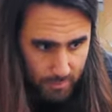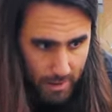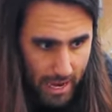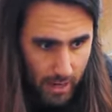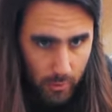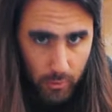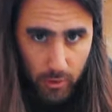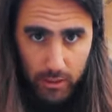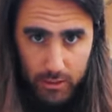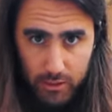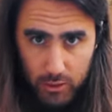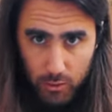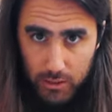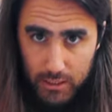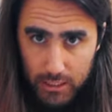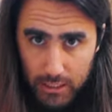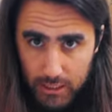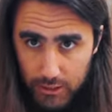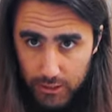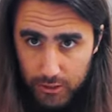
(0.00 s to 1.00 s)
backwards so
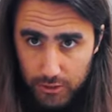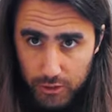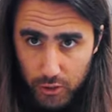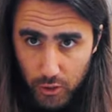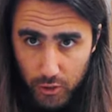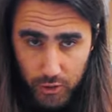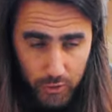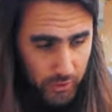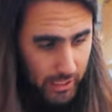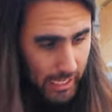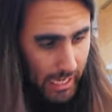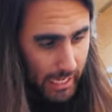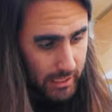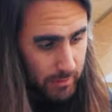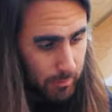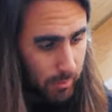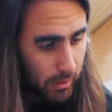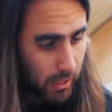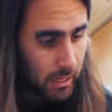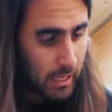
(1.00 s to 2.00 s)
it's easier to show you
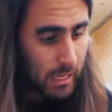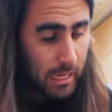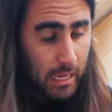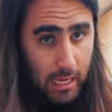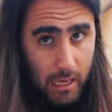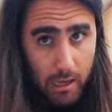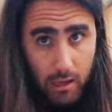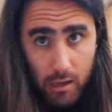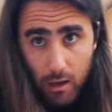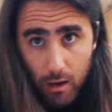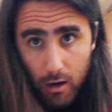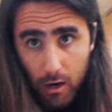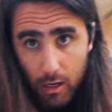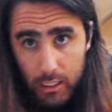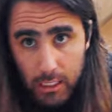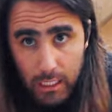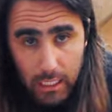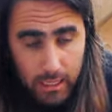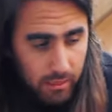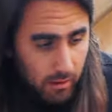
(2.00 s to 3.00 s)
guys, but
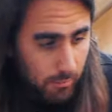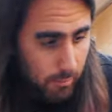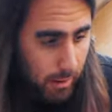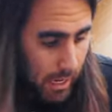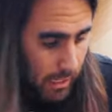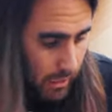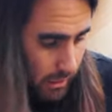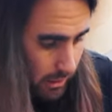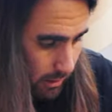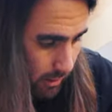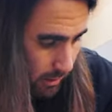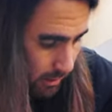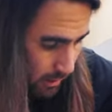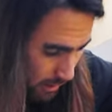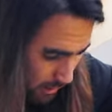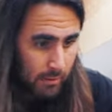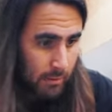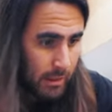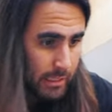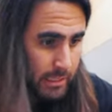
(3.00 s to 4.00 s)
underneath the bed here,
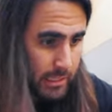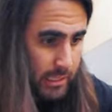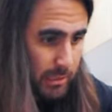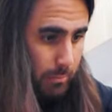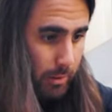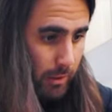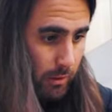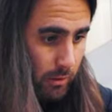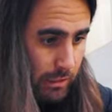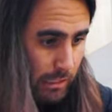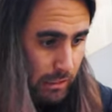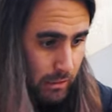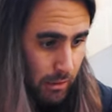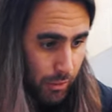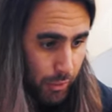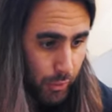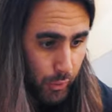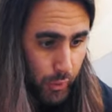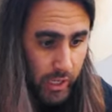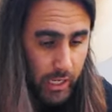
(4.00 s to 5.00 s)
this is built into
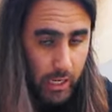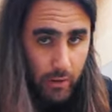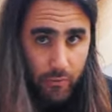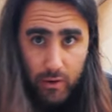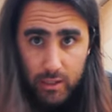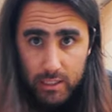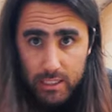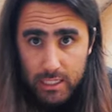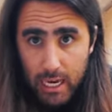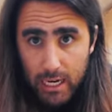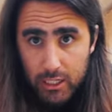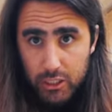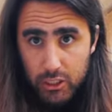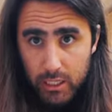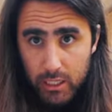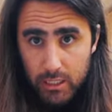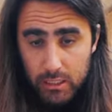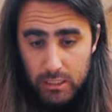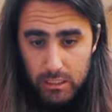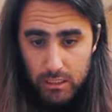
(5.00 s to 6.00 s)
three different
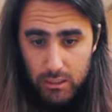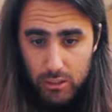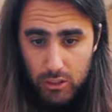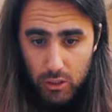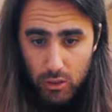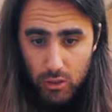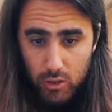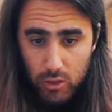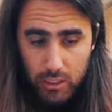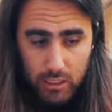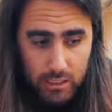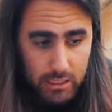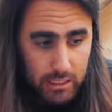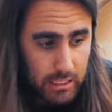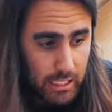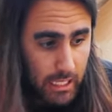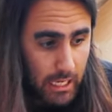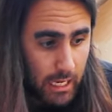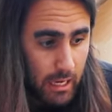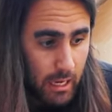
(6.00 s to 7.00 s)
sections. So you can
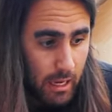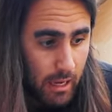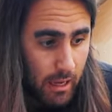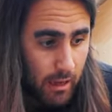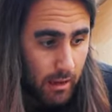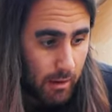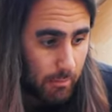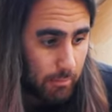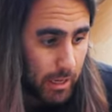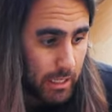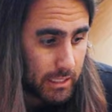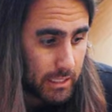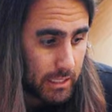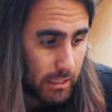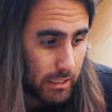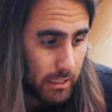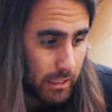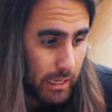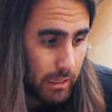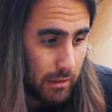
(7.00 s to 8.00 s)
see,
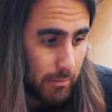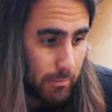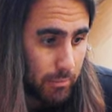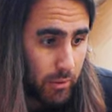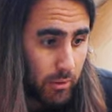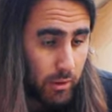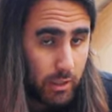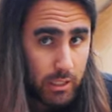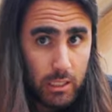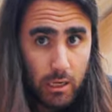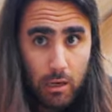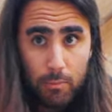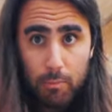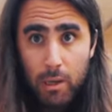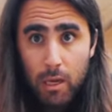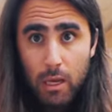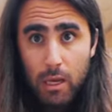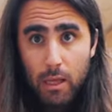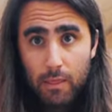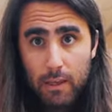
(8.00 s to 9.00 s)
basically I can pull this up.
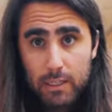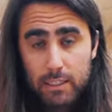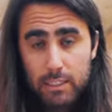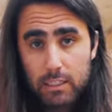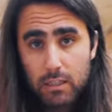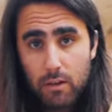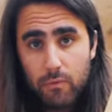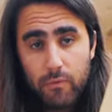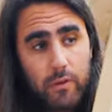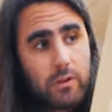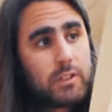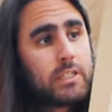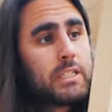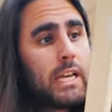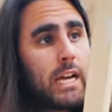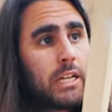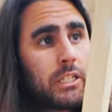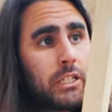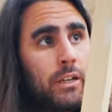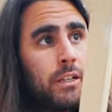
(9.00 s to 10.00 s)
This is the first
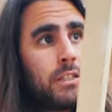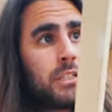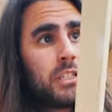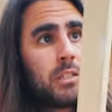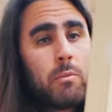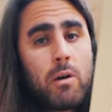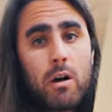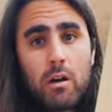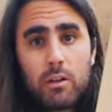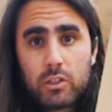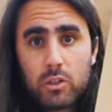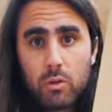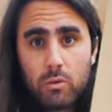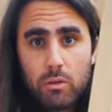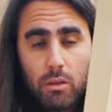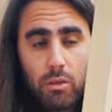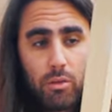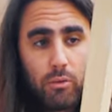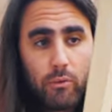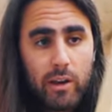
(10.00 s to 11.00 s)
section, it's small. It's
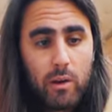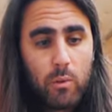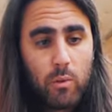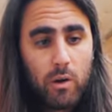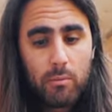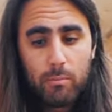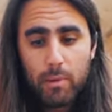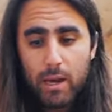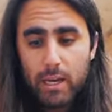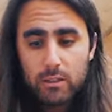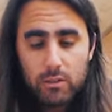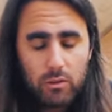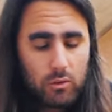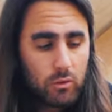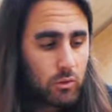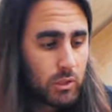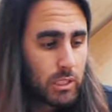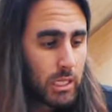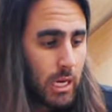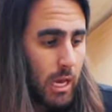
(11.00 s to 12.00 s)
only three one by
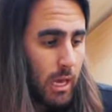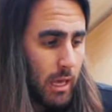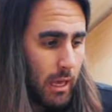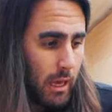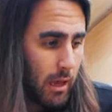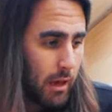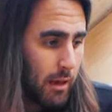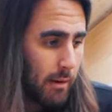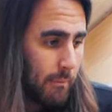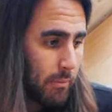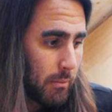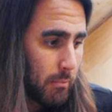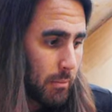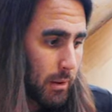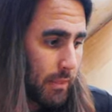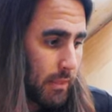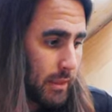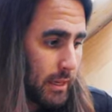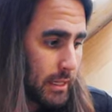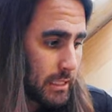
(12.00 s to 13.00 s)
twos, um,
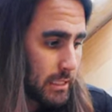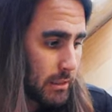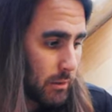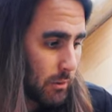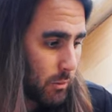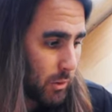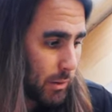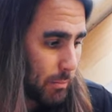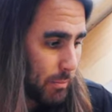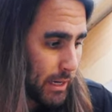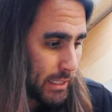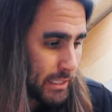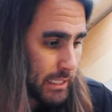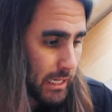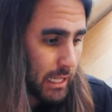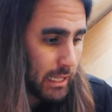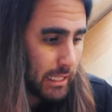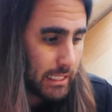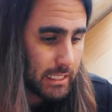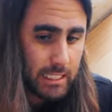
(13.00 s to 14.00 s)
but this will
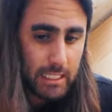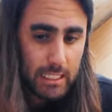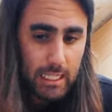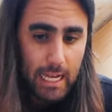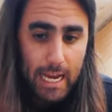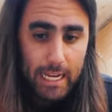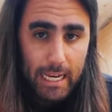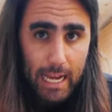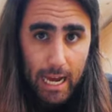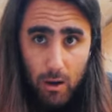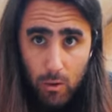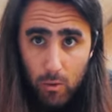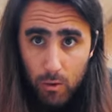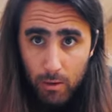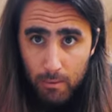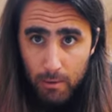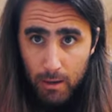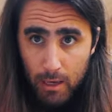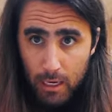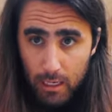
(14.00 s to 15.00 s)
basically slide out
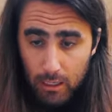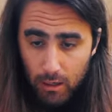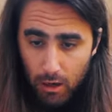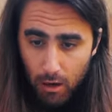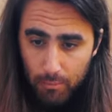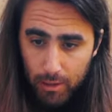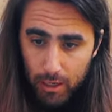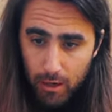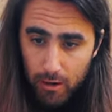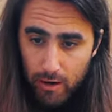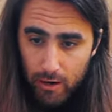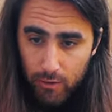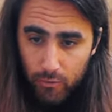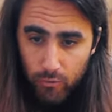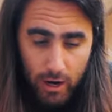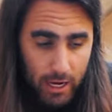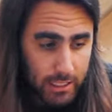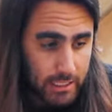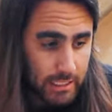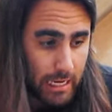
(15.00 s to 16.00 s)
come here and
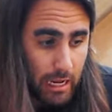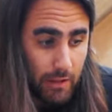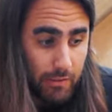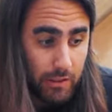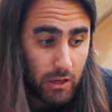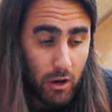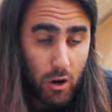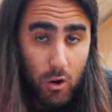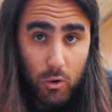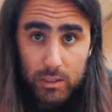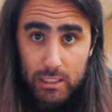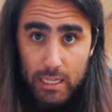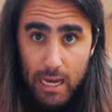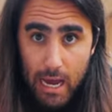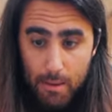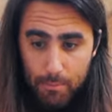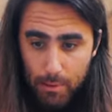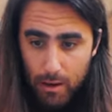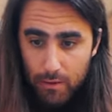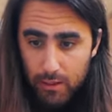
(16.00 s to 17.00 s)
rest on the oak
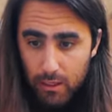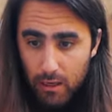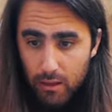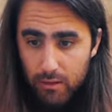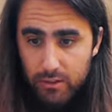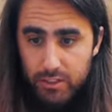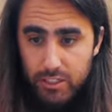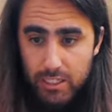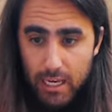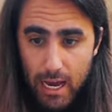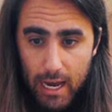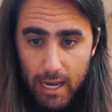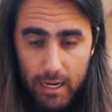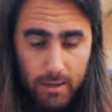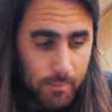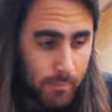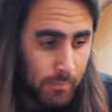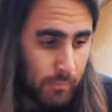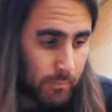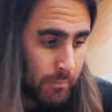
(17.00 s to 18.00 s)
top on the other
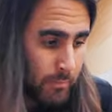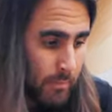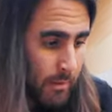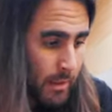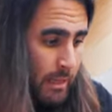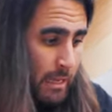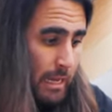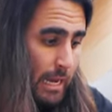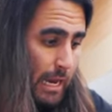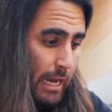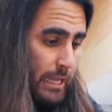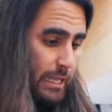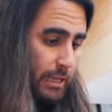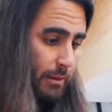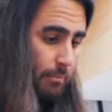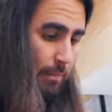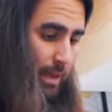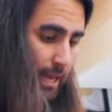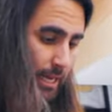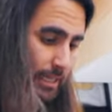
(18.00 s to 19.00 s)
side. And then
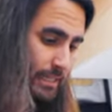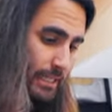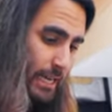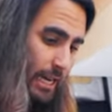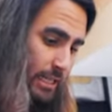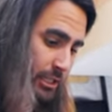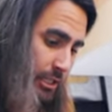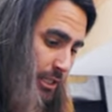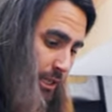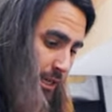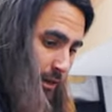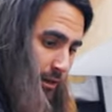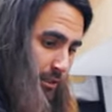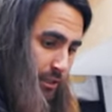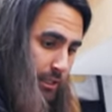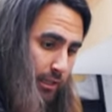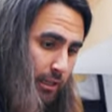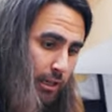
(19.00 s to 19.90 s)
the main section here is a